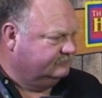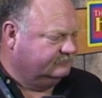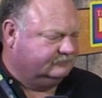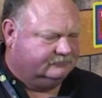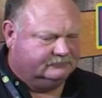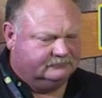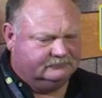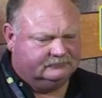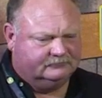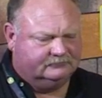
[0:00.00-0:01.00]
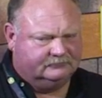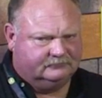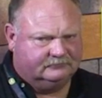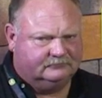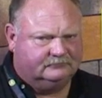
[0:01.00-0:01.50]

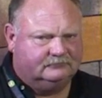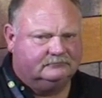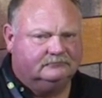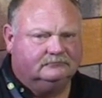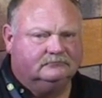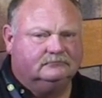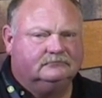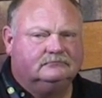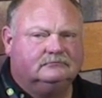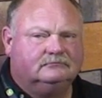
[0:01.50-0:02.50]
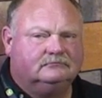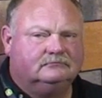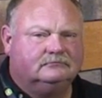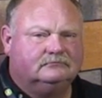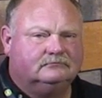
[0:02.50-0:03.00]

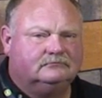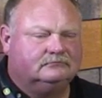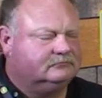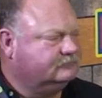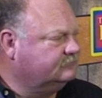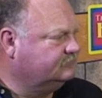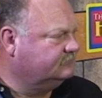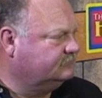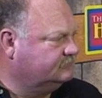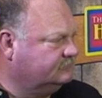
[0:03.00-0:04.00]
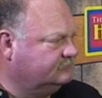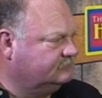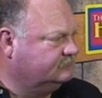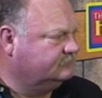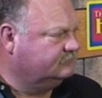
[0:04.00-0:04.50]

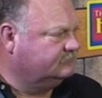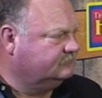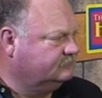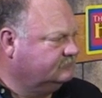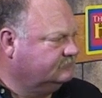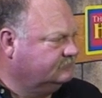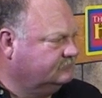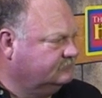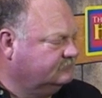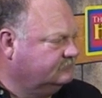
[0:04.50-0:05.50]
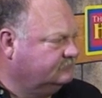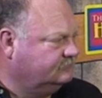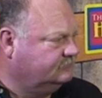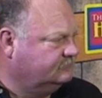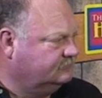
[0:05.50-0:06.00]

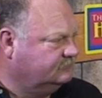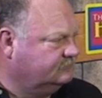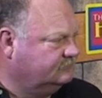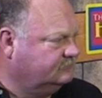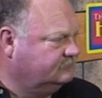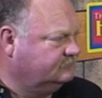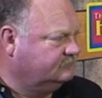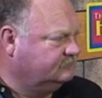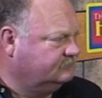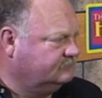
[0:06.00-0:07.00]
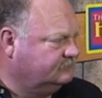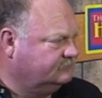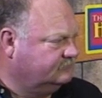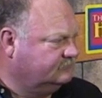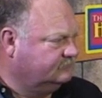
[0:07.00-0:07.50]

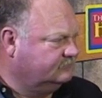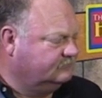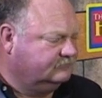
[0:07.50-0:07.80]
(silent)